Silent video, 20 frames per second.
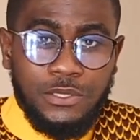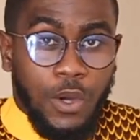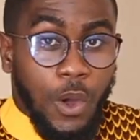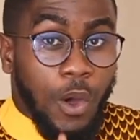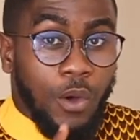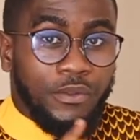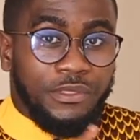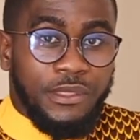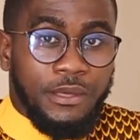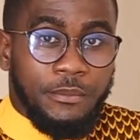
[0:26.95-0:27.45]

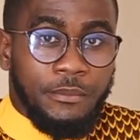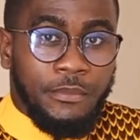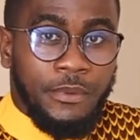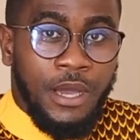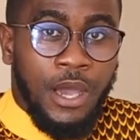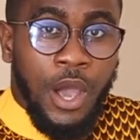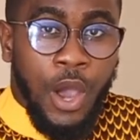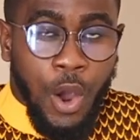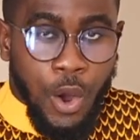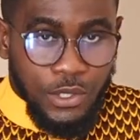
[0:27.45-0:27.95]
Call them
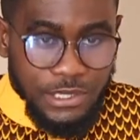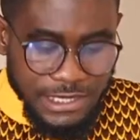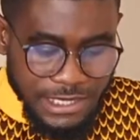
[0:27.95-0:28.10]
on